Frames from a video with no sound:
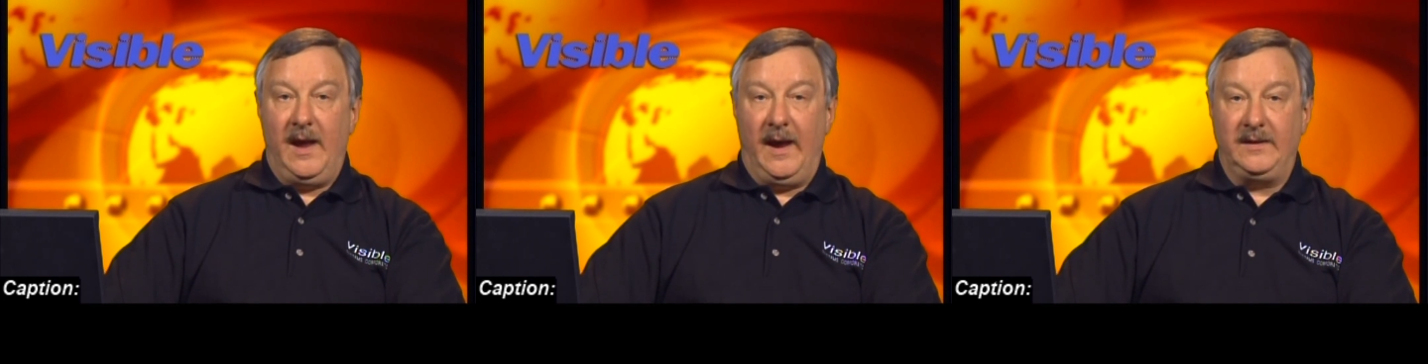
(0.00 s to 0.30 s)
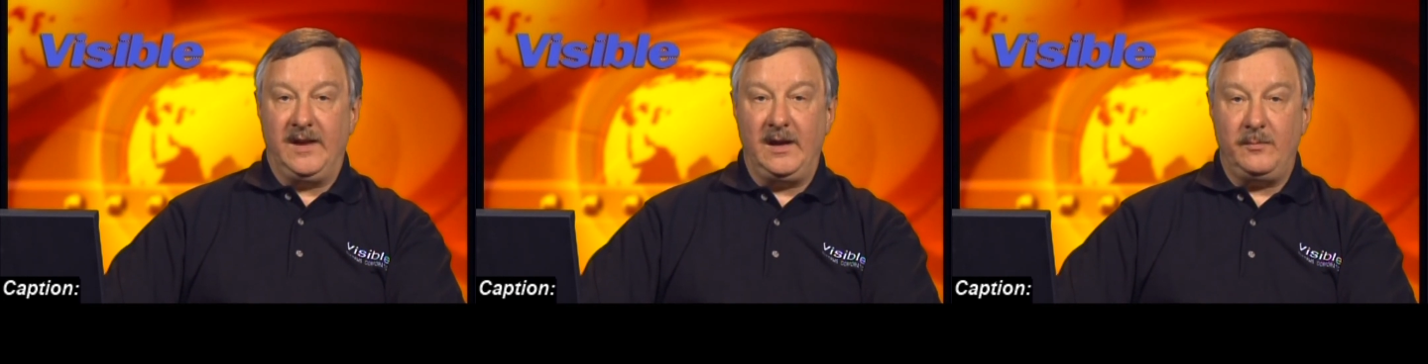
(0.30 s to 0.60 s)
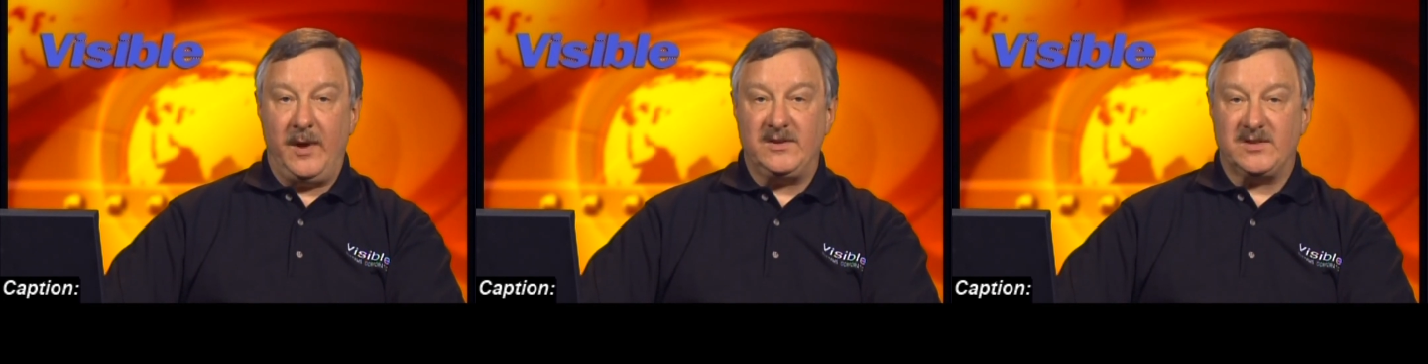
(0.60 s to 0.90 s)
A
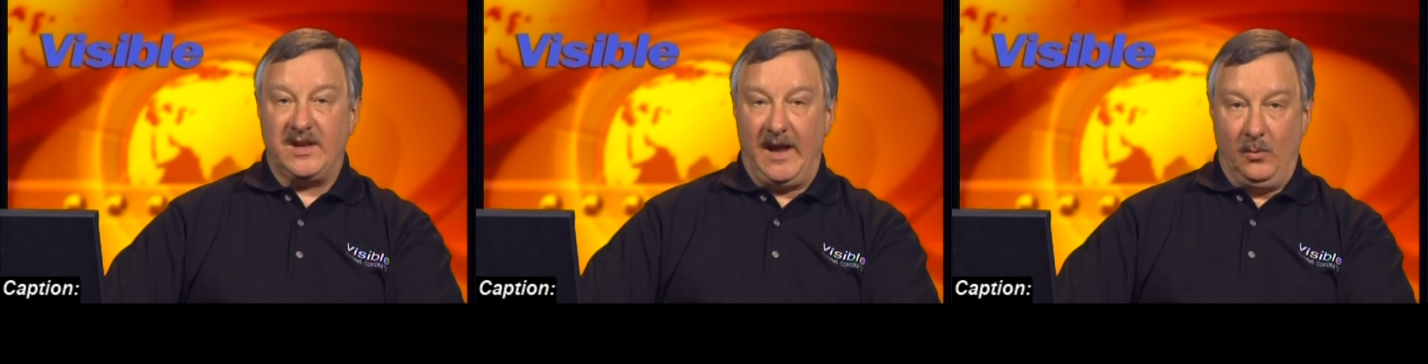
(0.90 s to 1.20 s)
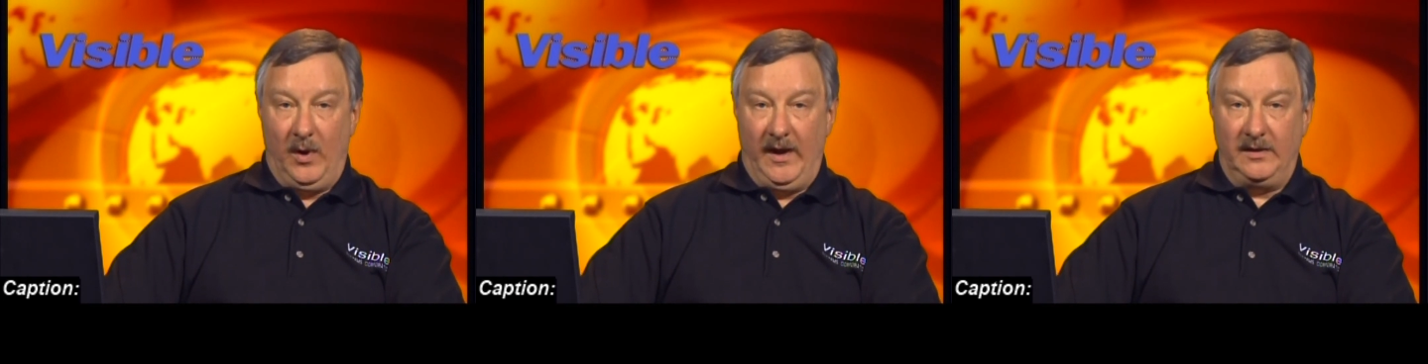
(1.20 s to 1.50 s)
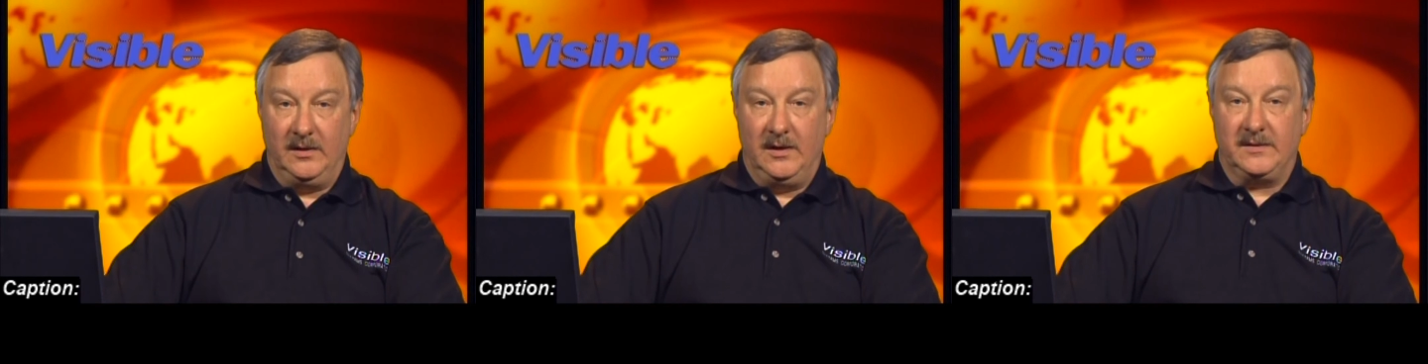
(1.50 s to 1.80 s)
data-based gateway
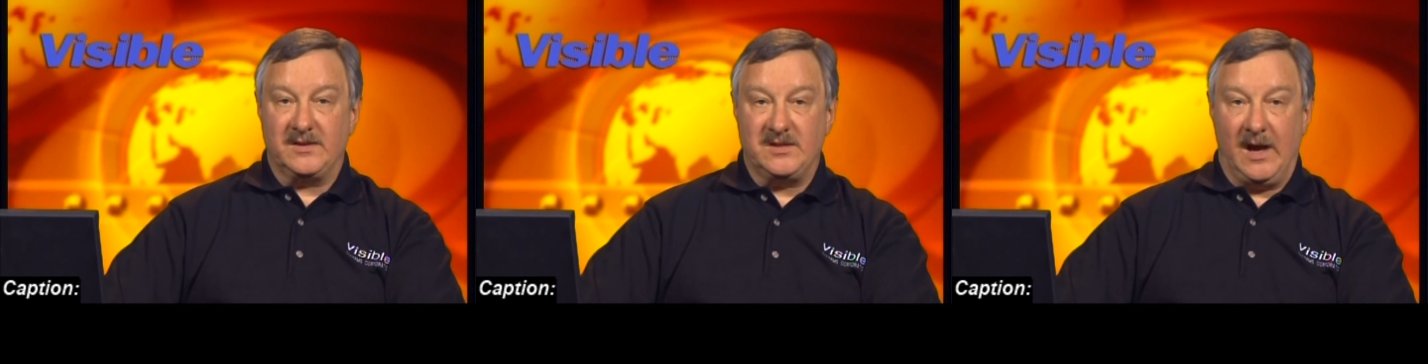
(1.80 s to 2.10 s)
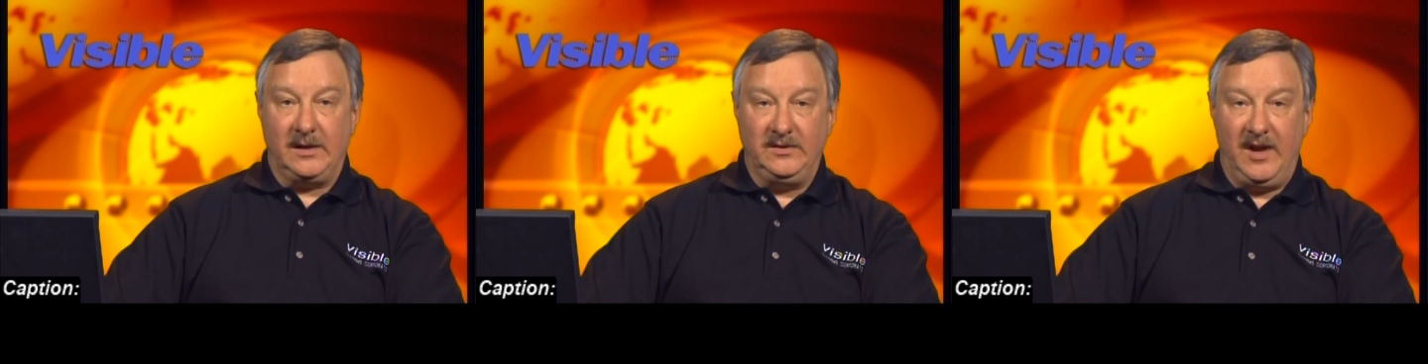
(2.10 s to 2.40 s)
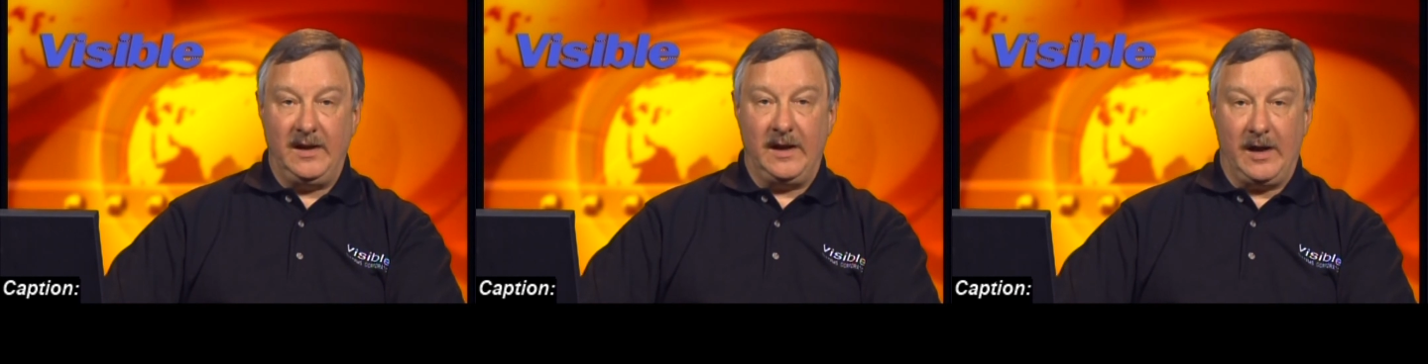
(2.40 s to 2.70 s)
does not
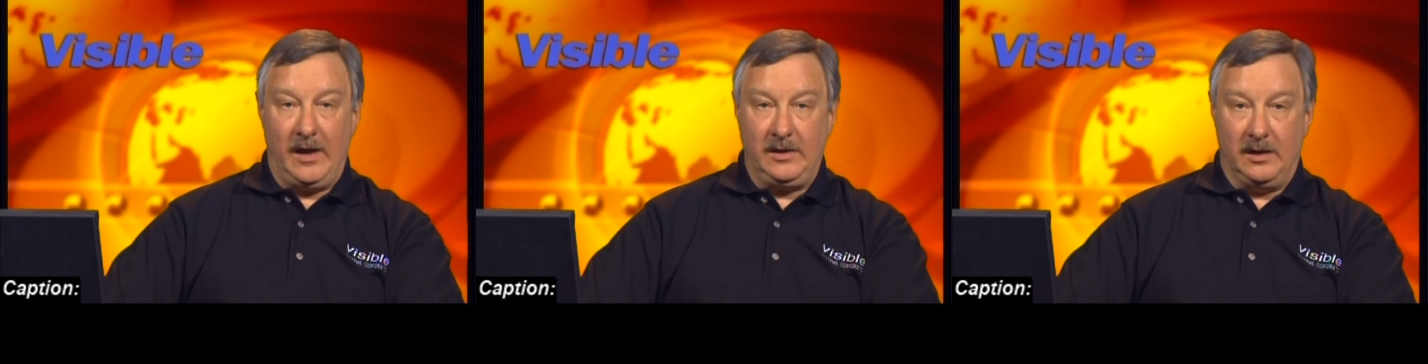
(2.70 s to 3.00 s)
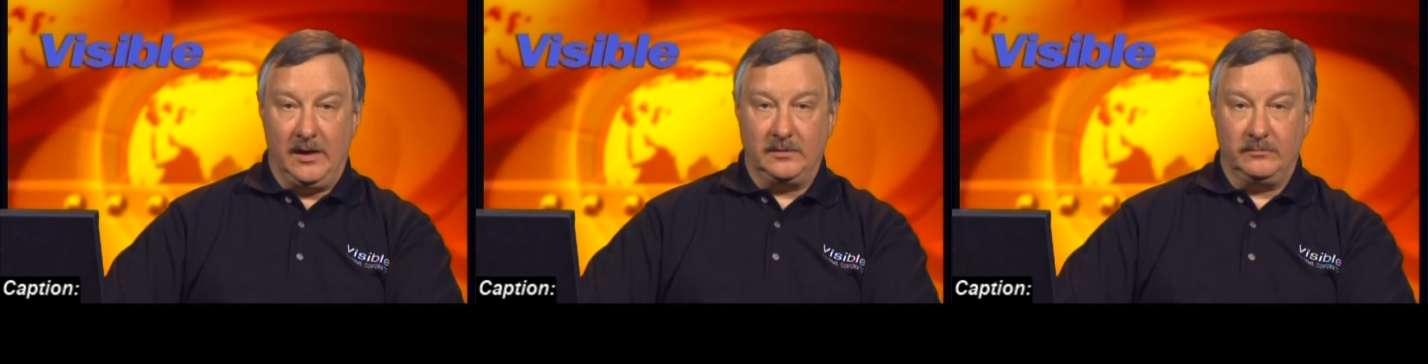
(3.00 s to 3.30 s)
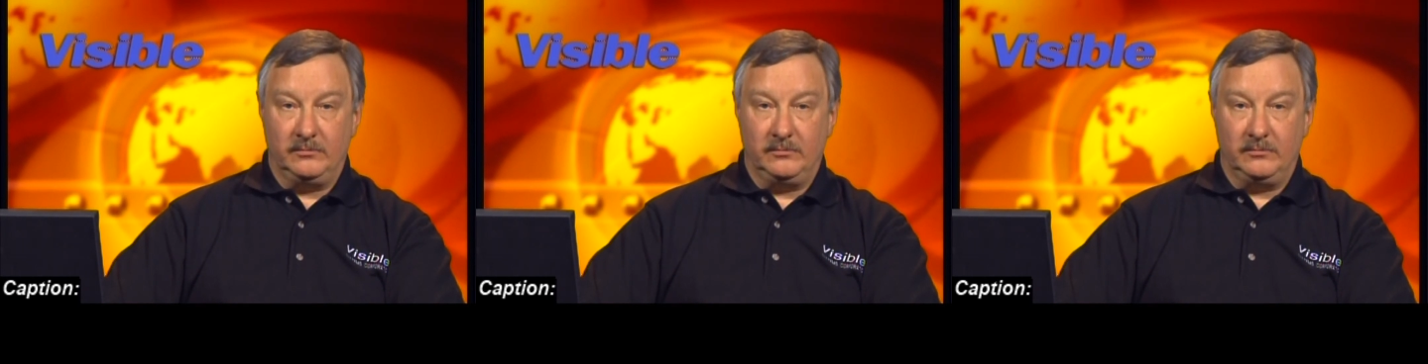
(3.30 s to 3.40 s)
contain an icon,